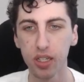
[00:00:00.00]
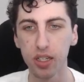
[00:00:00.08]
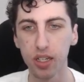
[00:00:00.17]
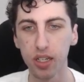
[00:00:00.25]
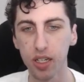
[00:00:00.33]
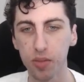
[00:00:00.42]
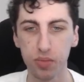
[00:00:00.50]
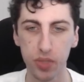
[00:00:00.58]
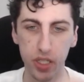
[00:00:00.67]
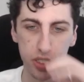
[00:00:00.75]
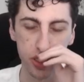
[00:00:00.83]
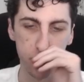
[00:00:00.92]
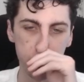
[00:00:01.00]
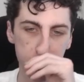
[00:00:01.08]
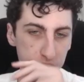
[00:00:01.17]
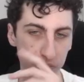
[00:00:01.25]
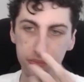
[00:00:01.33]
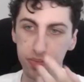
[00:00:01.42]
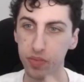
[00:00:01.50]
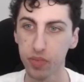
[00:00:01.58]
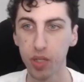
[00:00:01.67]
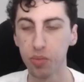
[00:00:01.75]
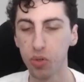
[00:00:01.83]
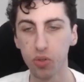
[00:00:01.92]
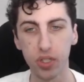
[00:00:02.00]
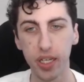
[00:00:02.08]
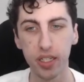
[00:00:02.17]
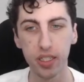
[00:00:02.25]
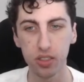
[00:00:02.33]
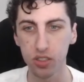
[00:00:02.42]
They both get it.